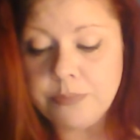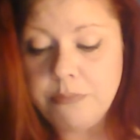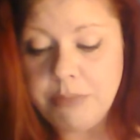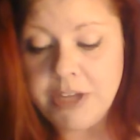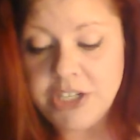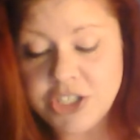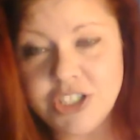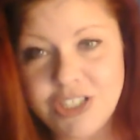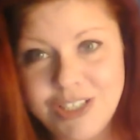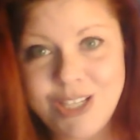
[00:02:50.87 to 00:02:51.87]
but just
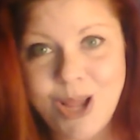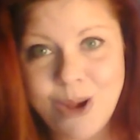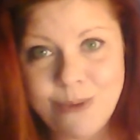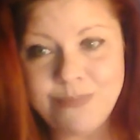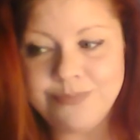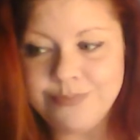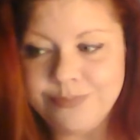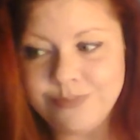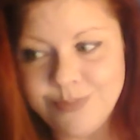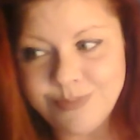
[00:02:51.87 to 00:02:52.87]
use
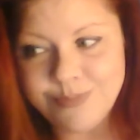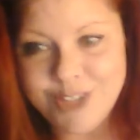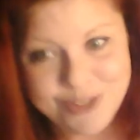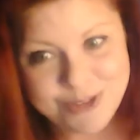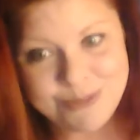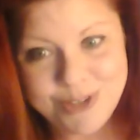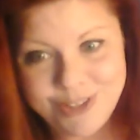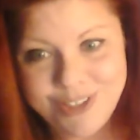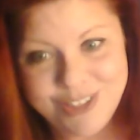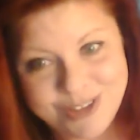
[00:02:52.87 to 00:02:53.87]

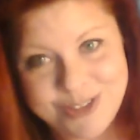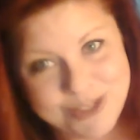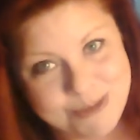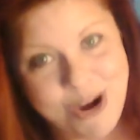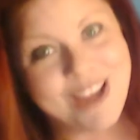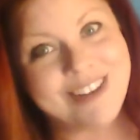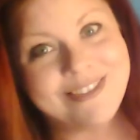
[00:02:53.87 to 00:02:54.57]
your brain,